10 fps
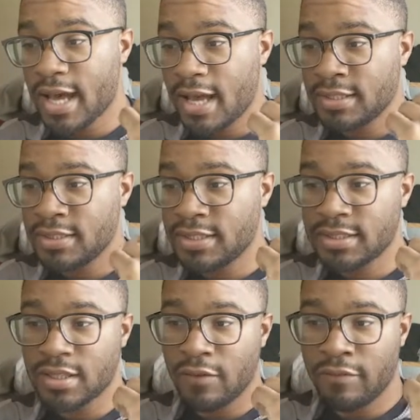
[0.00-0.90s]
guys, this
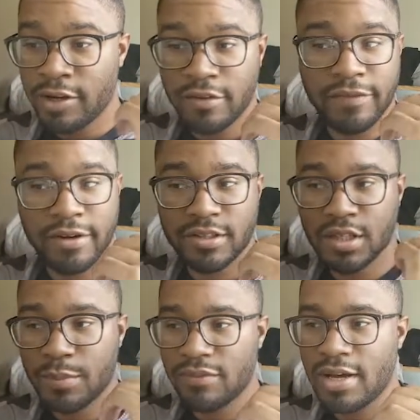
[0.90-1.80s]
is a very
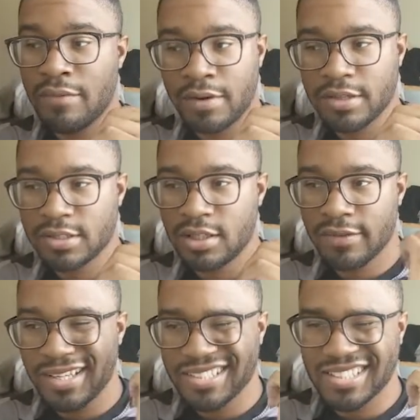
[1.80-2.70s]
simplified version
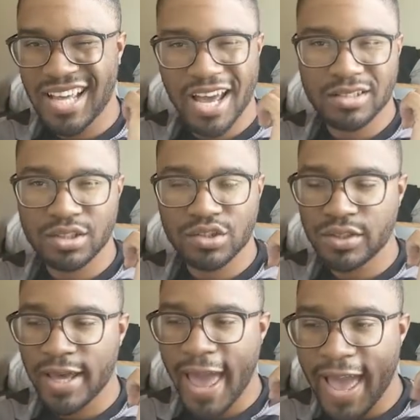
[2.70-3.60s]
of it. It's not
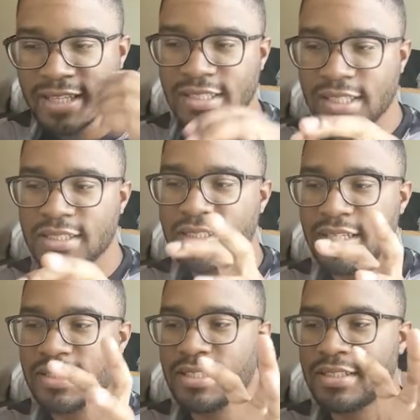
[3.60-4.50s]
as easy
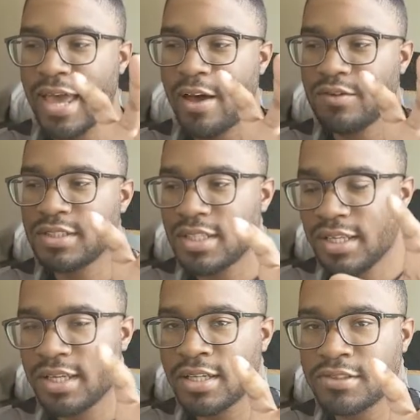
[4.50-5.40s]
as it sounds to
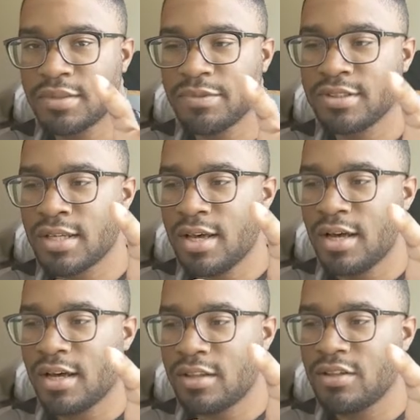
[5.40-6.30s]
get customers.
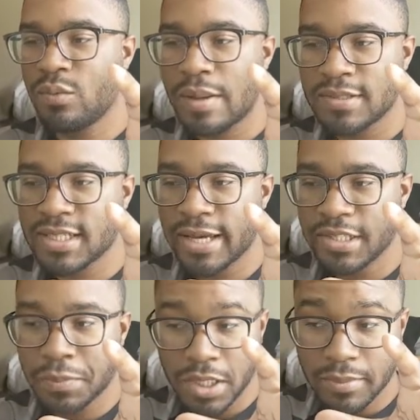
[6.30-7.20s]
The website
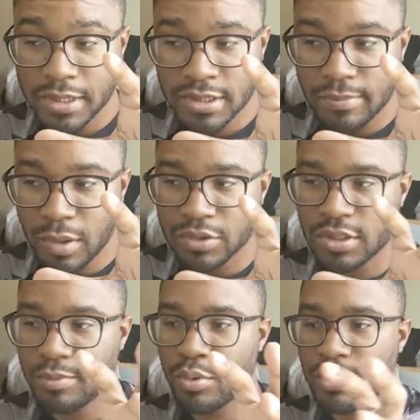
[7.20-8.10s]
is pretty much the most
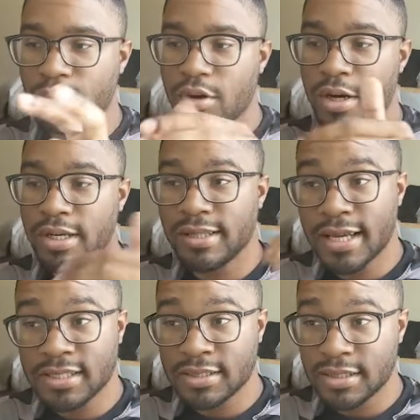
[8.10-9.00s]
important part, and
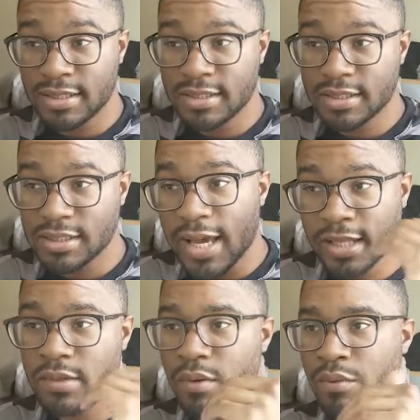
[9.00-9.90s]
that's
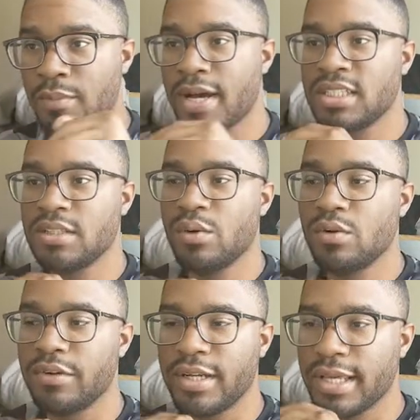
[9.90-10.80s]
exactly what we're about to go
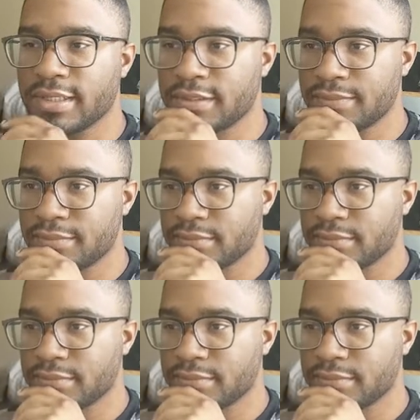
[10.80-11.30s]
over next.